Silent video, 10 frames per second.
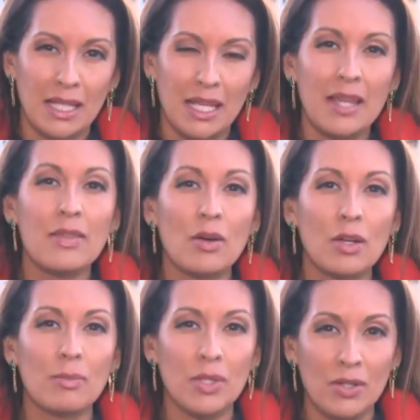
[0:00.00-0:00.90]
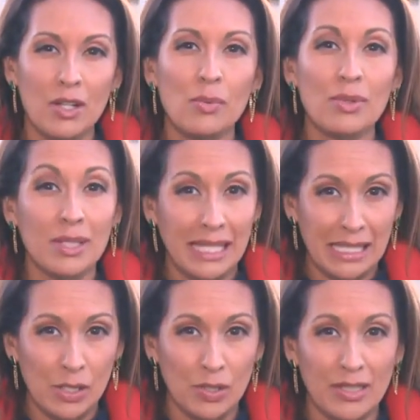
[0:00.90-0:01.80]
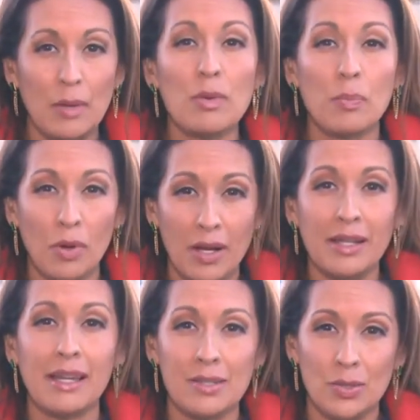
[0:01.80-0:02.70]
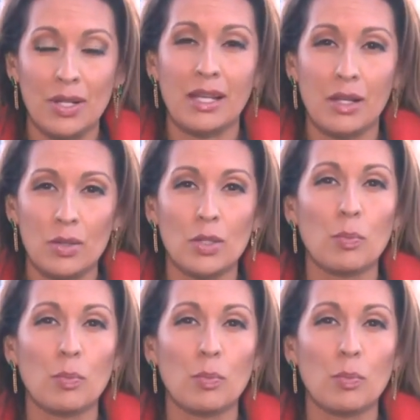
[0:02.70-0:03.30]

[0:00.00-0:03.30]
in their community were killed. They were brought yesterday here to